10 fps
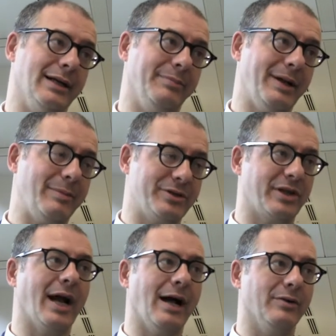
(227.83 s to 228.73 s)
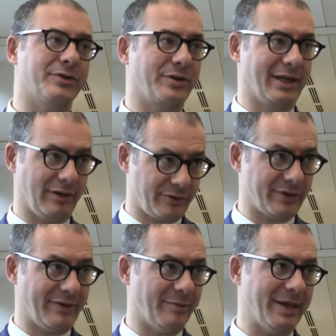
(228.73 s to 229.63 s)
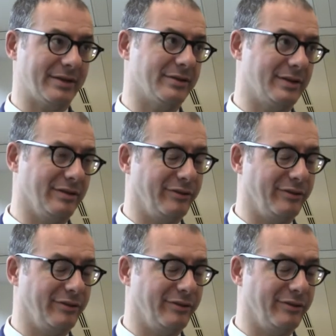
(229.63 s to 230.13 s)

publishing house, you can also have a better deal